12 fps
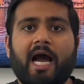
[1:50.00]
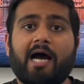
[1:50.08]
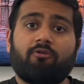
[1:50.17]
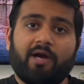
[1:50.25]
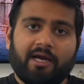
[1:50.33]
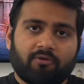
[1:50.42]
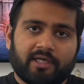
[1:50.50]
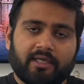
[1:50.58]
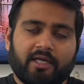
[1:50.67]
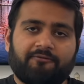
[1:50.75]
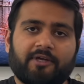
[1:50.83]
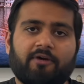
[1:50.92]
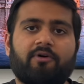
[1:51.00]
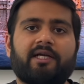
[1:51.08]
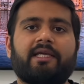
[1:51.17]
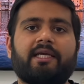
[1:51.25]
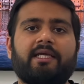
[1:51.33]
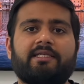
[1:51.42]
However, if you are
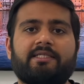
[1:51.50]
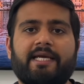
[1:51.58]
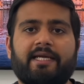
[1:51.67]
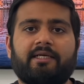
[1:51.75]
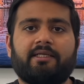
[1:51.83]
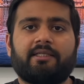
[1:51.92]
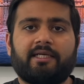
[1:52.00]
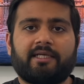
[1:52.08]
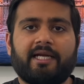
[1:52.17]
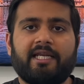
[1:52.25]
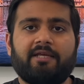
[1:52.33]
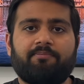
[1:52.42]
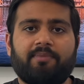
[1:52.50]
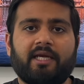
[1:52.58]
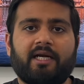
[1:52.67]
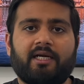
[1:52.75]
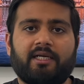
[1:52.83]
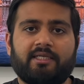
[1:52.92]
working in tech, then getting P
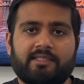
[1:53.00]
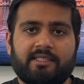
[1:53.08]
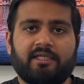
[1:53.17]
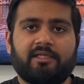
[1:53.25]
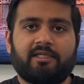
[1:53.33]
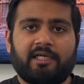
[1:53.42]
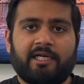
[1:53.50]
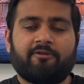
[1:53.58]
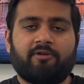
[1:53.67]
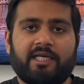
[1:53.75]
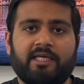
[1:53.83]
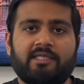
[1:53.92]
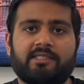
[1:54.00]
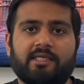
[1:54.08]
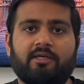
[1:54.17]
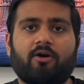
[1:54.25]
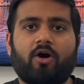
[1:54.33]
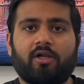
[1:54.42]
R is still relatively easy
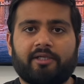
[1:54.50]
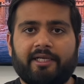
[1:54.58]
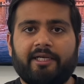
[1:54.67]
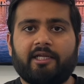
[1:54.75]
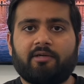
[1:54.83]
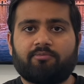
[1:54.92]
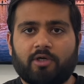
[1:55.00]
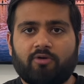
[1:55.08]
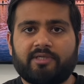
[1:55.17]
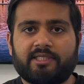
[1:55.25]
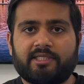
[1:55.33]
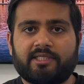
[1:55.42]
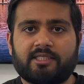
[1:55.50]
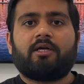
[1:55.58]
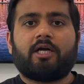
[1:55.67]
in all Canadian provinces.